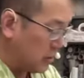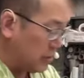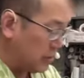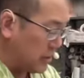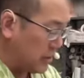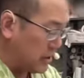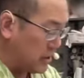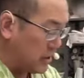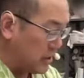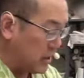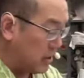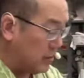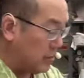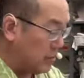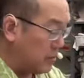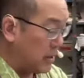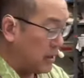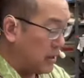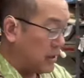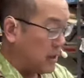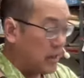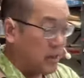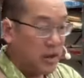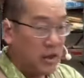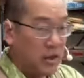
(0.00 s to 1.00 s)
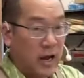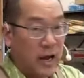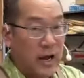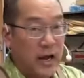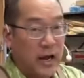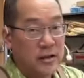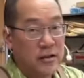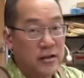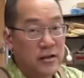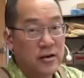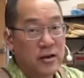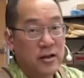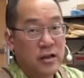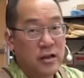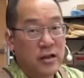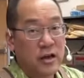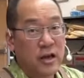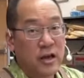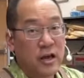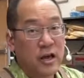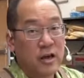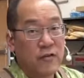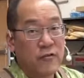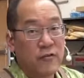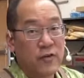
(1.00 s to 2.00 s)
beat up, lots of
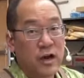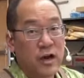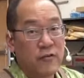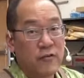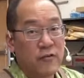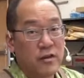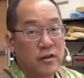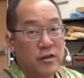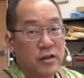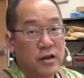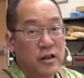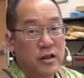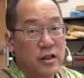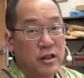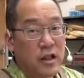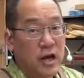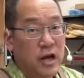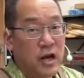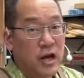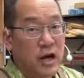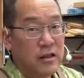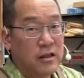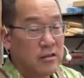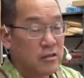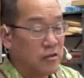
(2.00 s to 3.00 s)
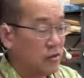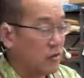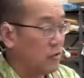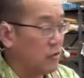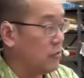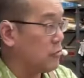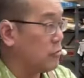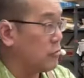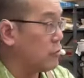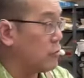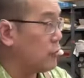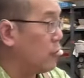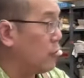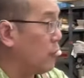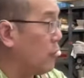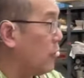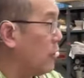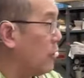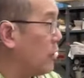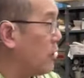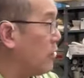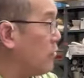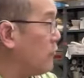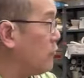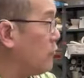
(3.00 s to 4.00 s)
clay. If you haven't done lots of
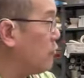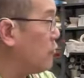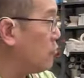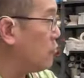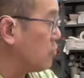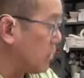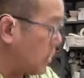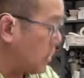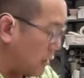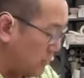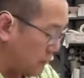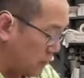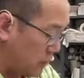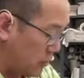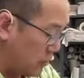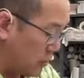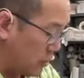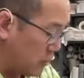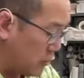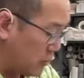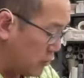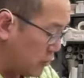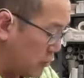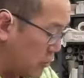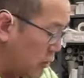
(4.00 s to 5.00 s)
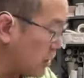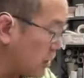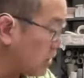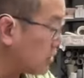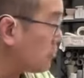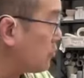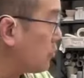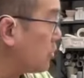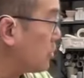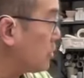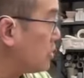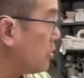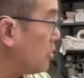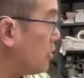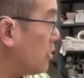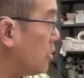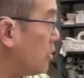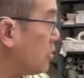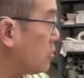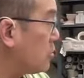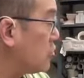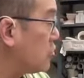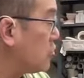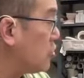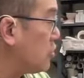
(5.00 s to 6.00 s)
throwing, if you're not very good at throwing
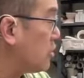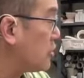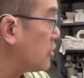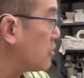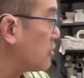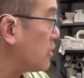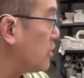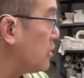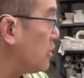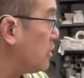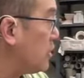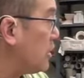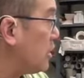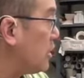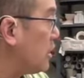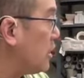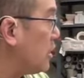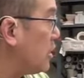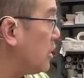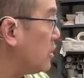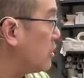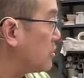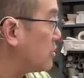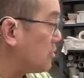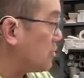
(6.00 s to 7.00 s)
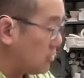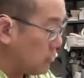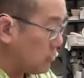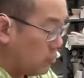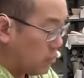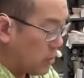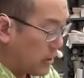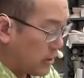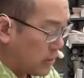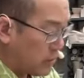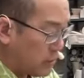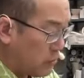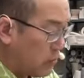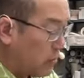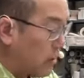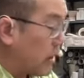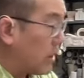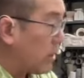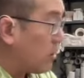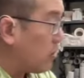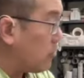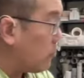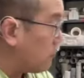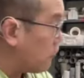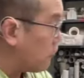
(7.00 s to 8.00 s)
large chunks of clay, it's going to wear you
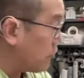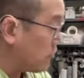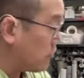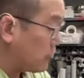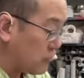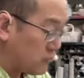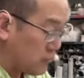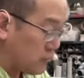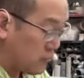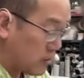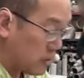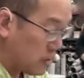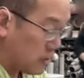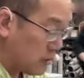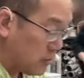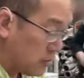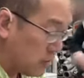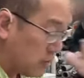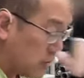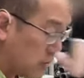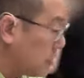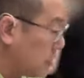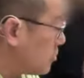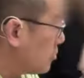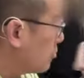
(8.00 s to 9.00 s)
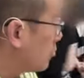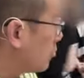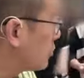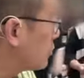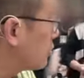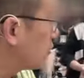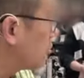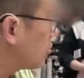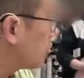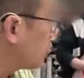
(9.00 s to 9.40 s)
out, first of all, which is